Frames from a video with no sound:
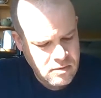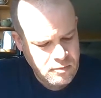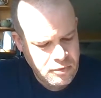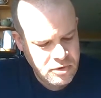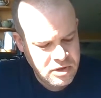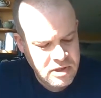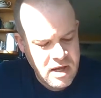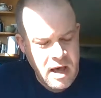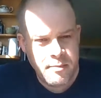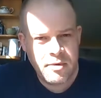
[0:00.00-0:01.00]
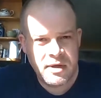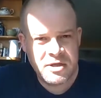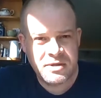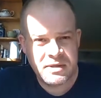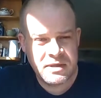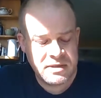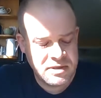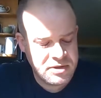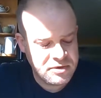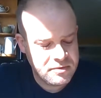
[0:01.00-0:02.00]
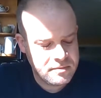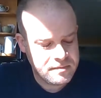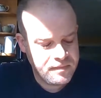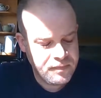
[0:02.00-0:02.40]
Pre-operation continued.